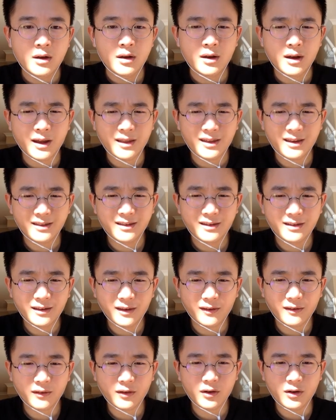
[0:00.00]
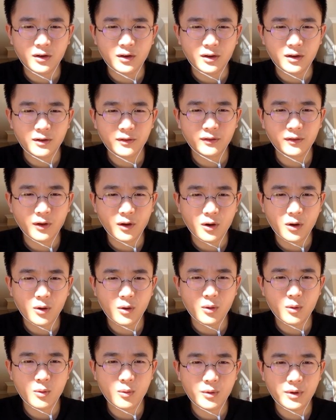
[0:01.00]
I think this is good.
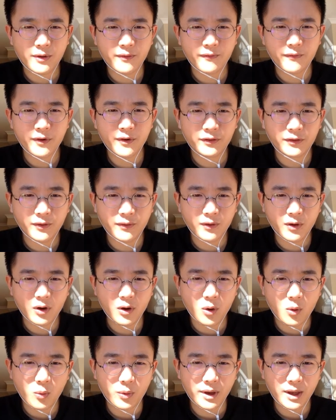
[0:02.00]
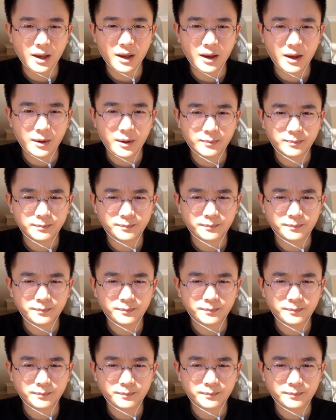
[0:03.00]
So first of all we